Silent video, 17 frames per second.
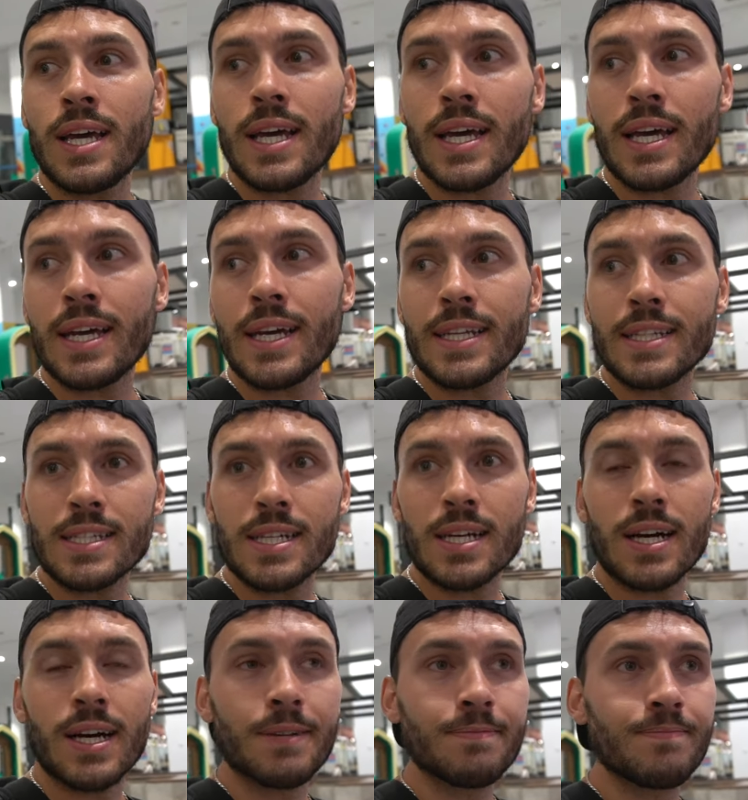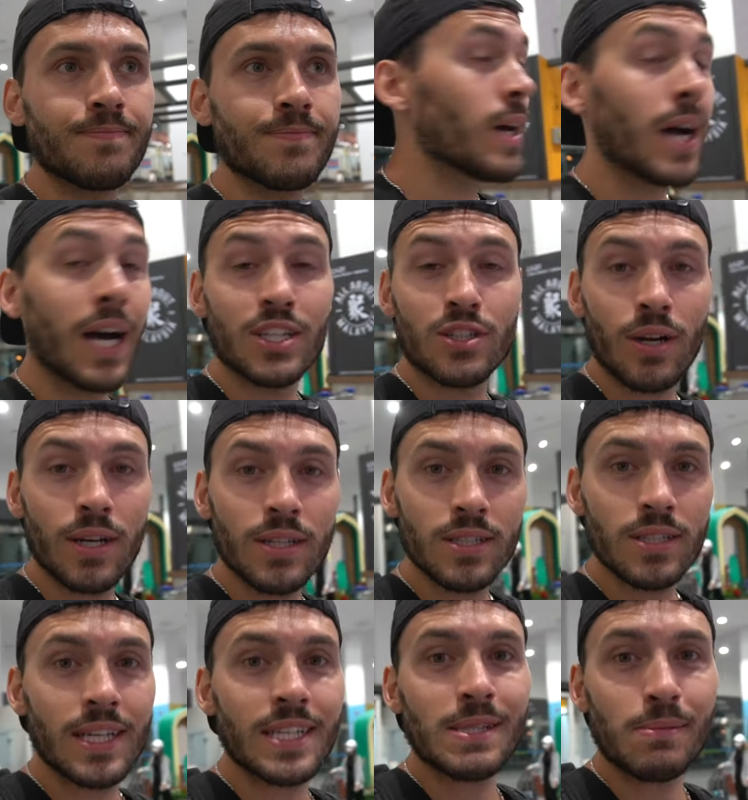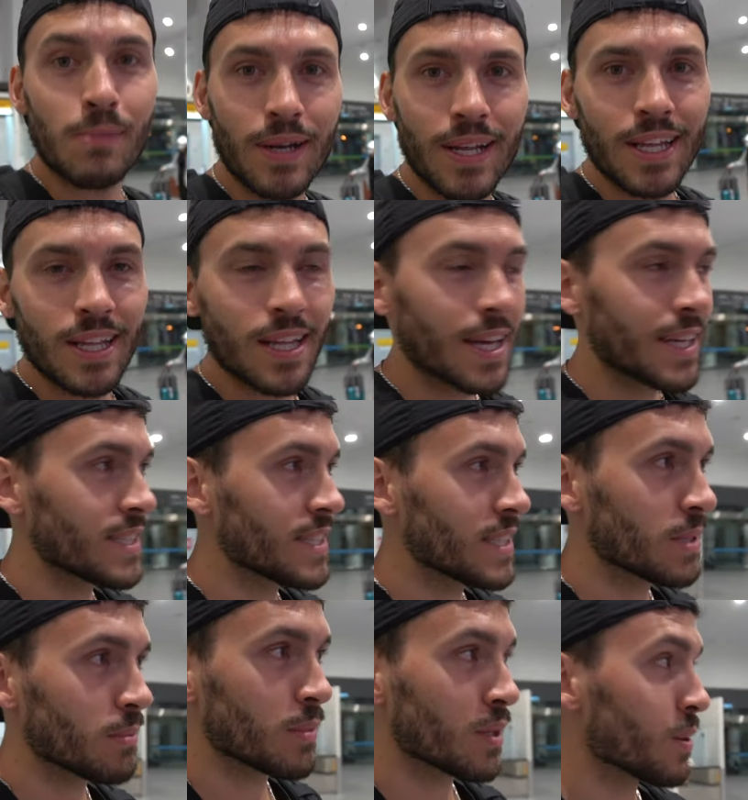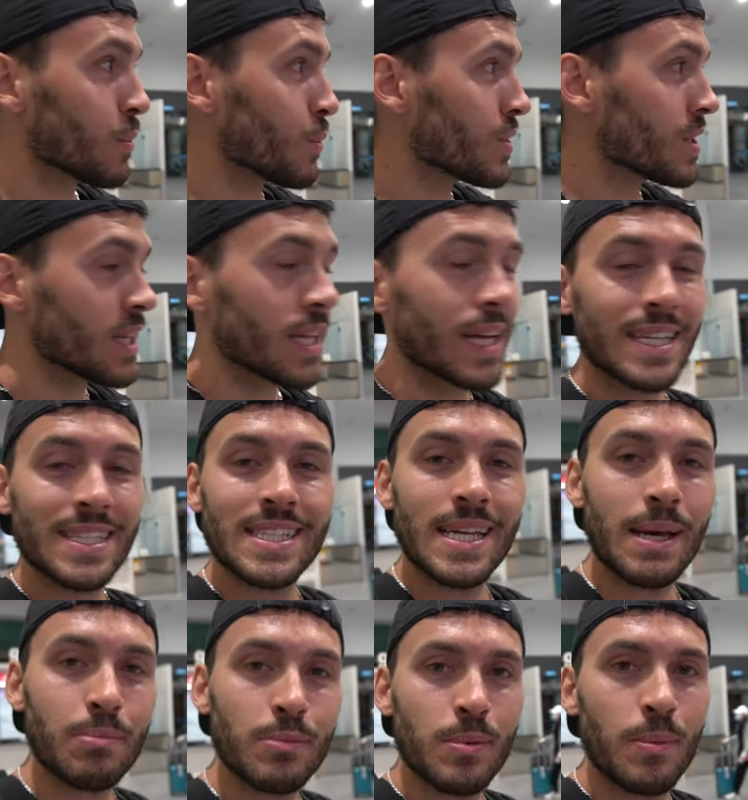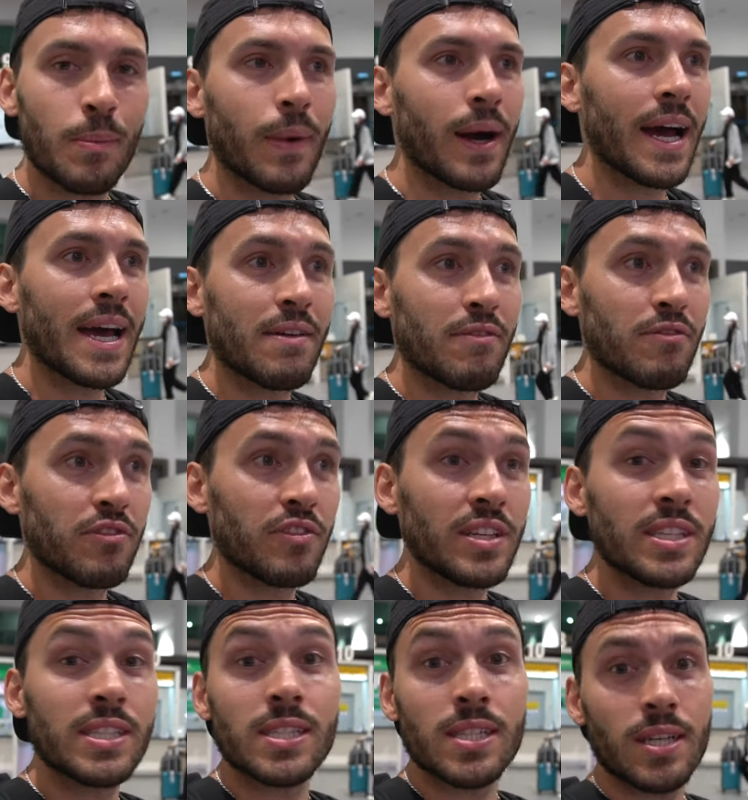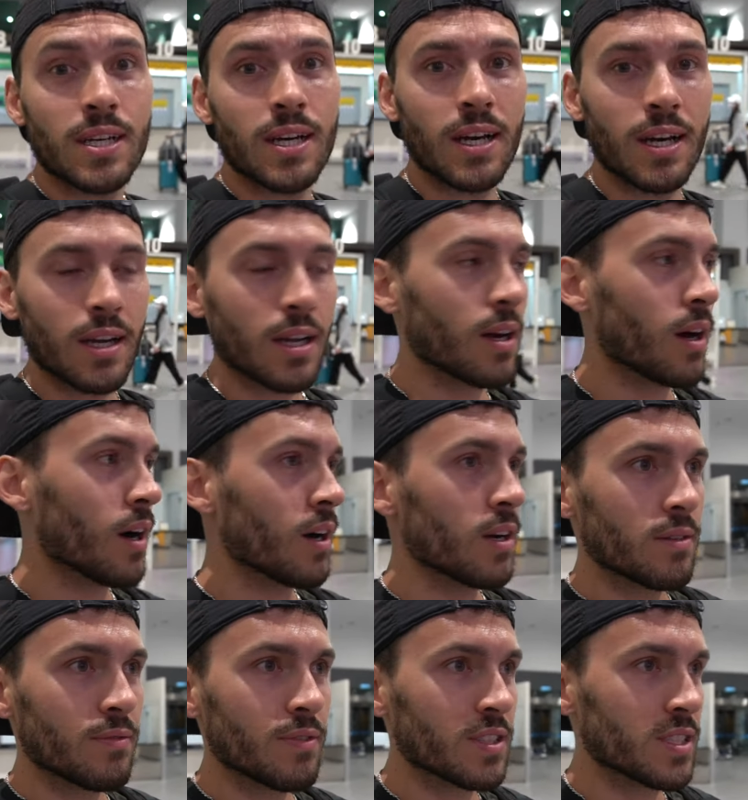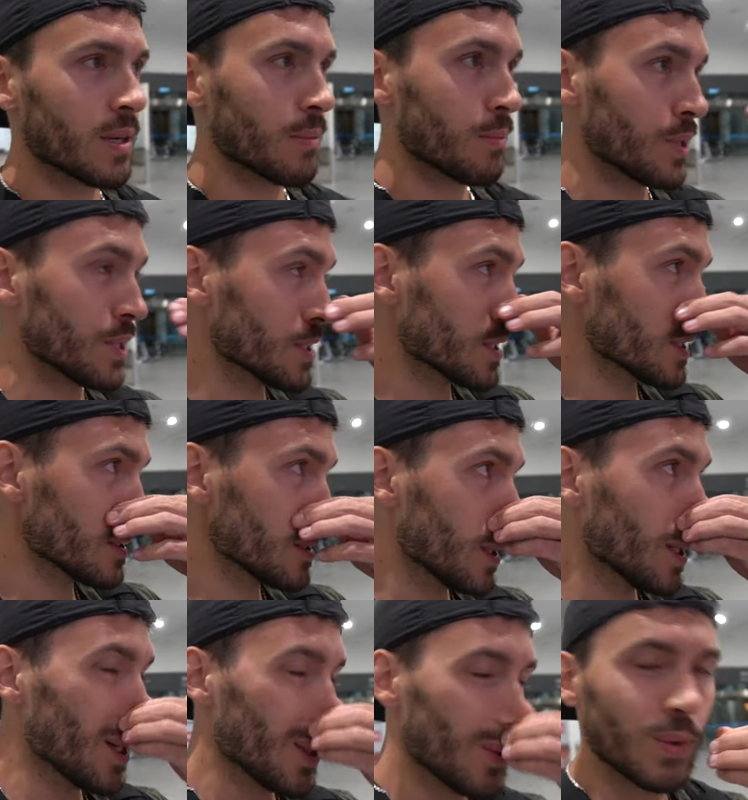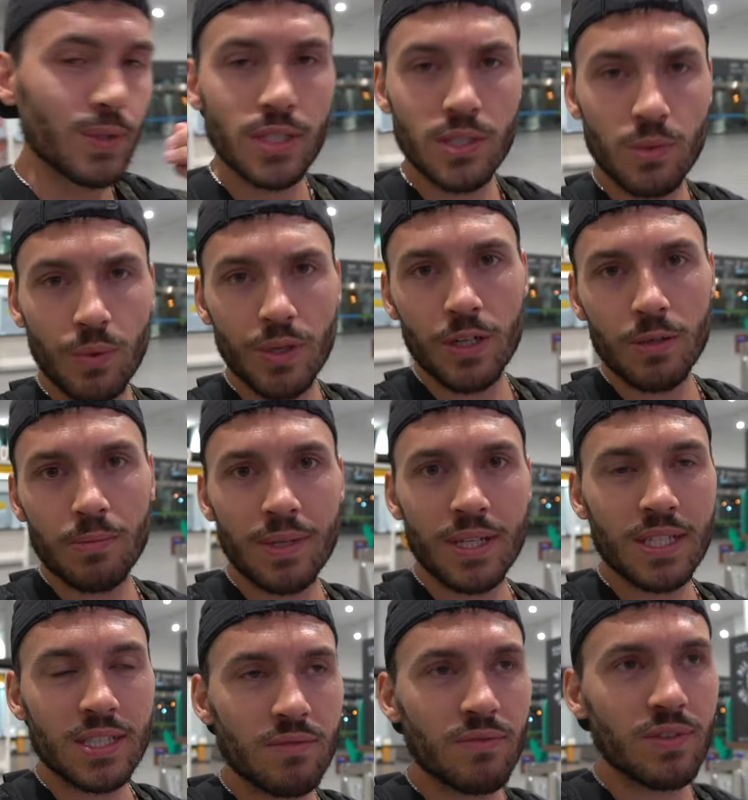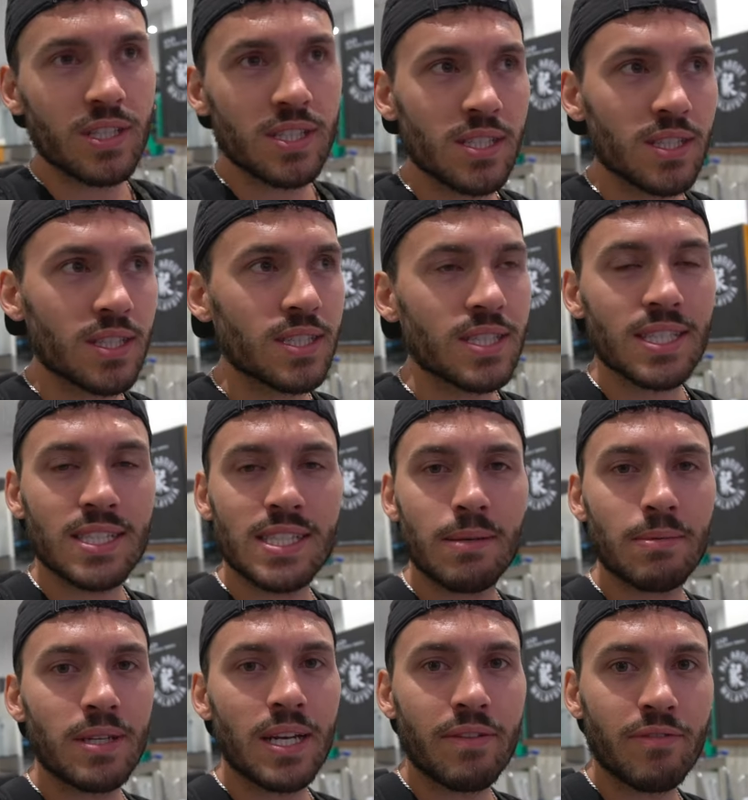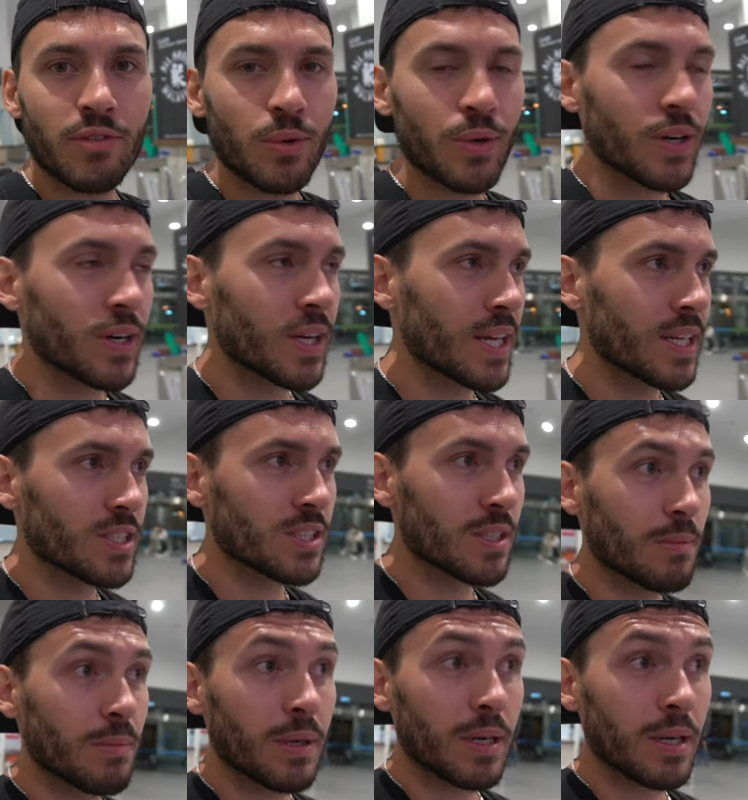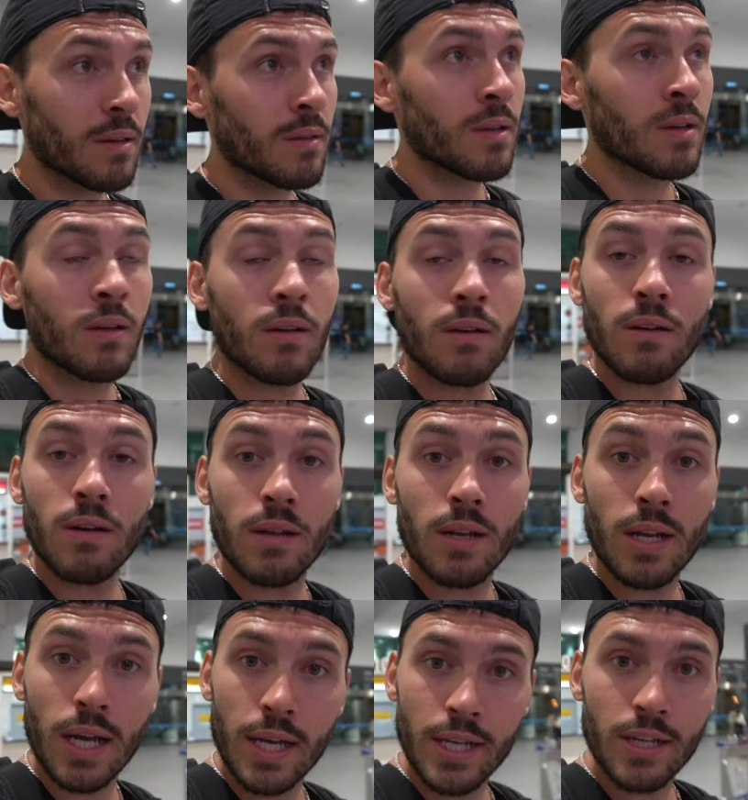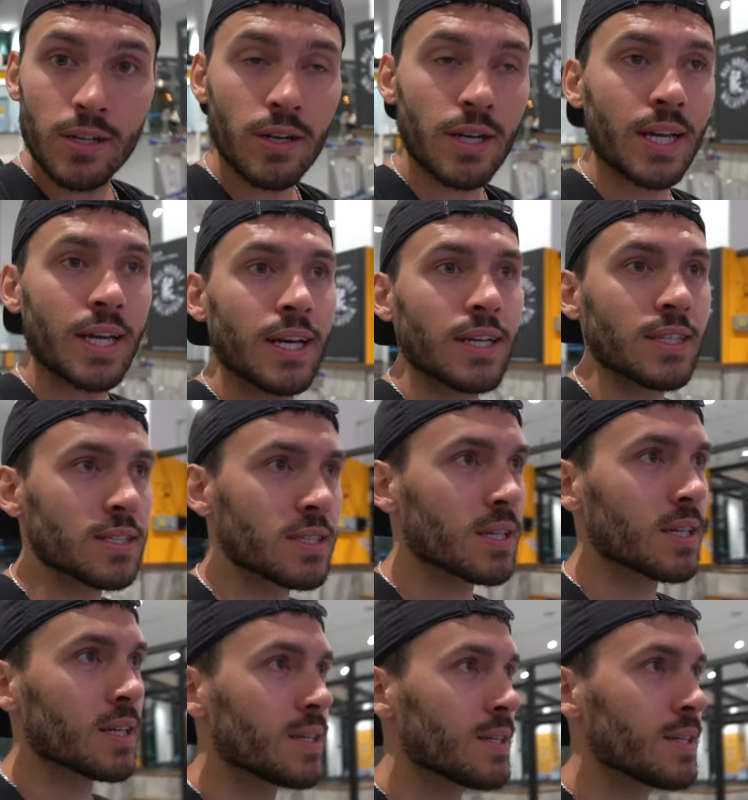And uh, I tried to take some money out of the ATM, but it wouldn't accept my Visa card for some reason, which is weird because Visa is accepted everywhere in Asia, but not here, I guess.